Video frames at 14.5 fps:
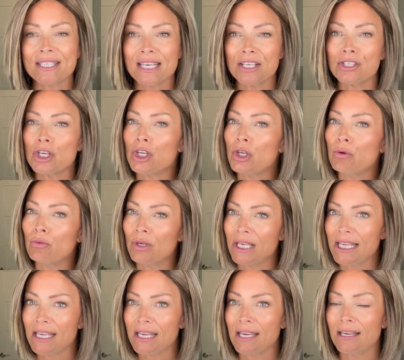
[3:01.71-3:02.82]
has a
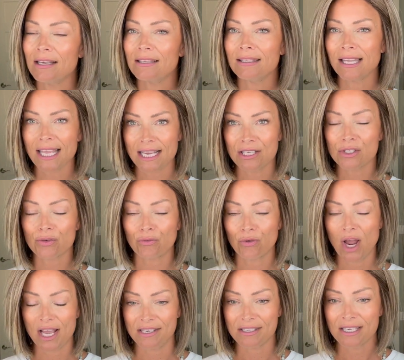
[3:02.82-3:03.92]
unique lace
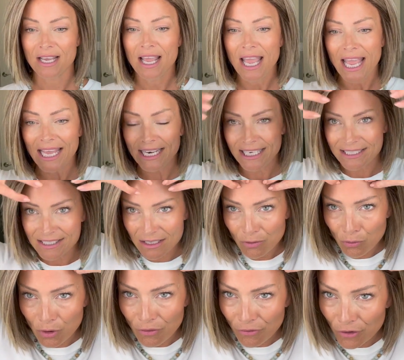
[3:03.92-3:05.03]
front and it's
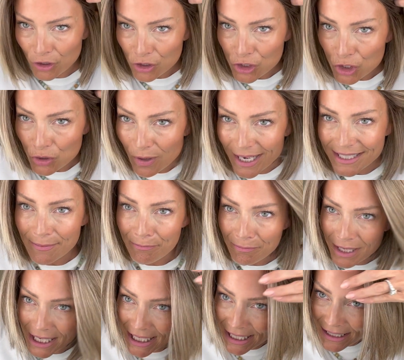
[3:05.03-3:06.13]
referred to as a mini